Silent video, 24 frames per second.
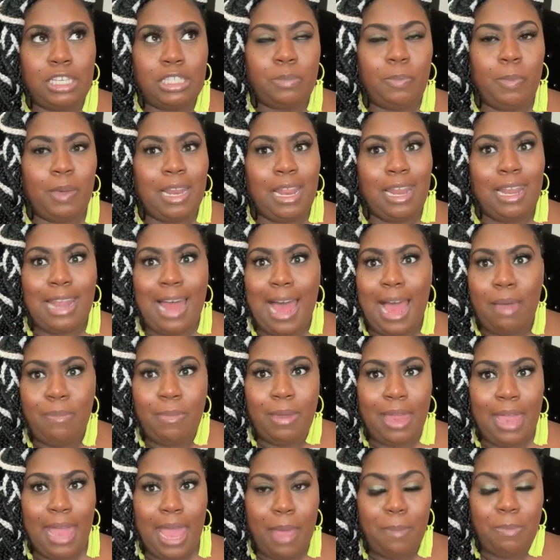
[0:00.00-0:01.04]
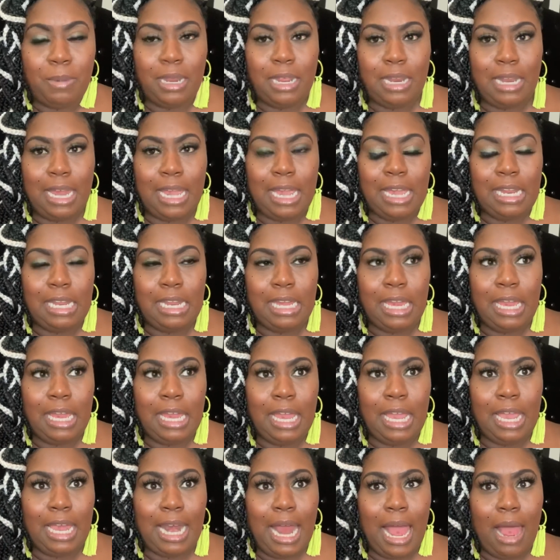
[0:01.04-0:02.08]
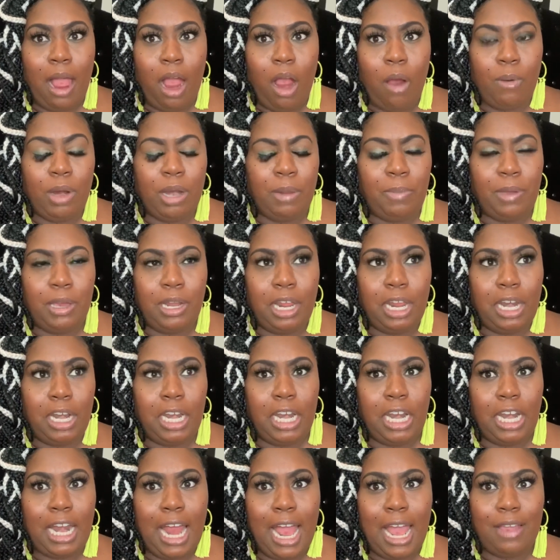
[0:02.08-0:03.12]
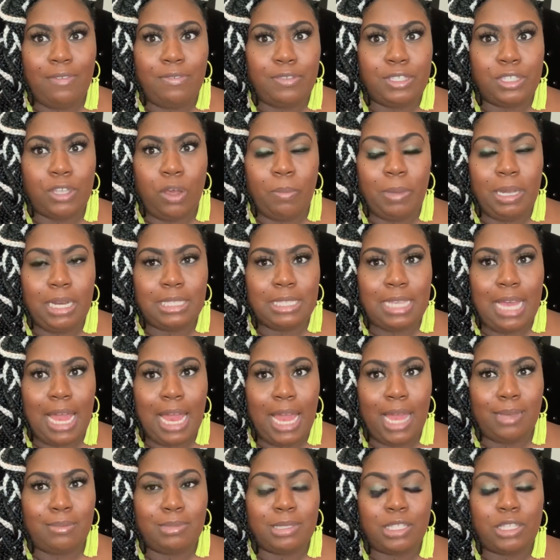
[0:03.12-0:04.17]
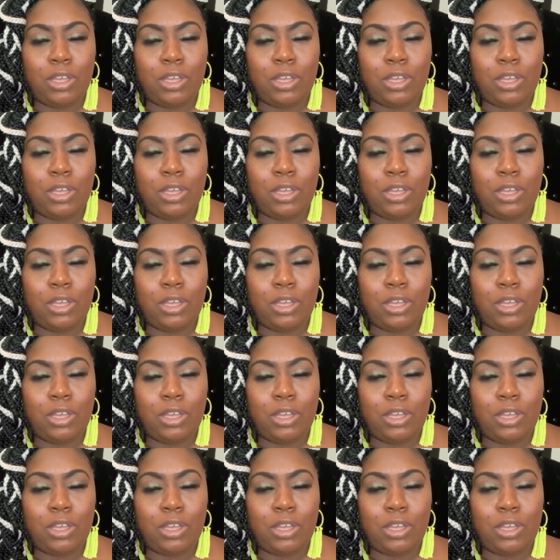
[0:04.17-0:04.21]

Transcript: It's been a lot been happening lately, and I already been under the knife so many times.